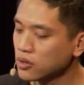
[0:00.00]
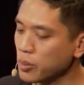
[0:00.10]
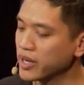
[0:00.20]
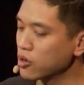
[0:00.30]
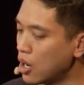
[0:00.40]

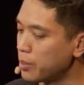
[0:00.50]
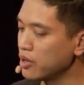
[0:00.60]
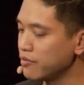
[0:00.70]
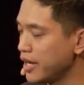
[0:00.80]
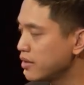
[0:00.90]
make a copy
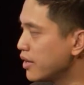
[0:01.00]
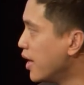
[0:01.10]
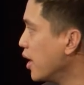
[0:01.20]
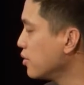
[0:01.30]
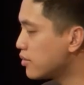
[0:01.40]
of it,
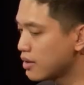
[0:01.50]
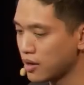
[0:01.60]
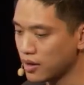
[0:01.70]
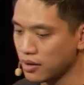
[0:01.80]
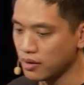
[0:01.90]
and
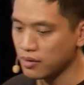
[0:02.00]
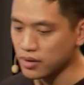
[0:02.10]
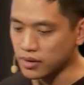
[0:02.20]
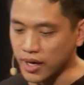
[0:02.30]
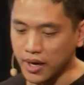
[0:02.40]

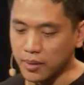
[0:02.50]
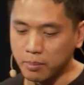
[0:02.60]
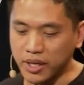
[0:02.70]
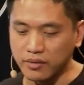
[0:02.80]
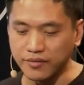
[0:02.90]

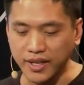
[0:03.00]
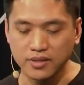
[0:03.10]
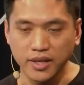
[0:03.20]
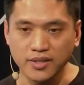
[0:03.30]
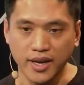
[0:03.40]
make it
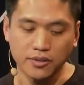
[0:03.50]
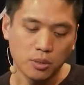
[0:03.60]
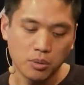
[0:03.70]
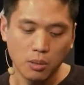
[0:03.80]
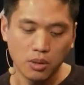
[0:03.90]
fix exactly your
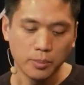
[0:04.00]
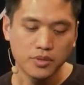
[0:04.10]
problem.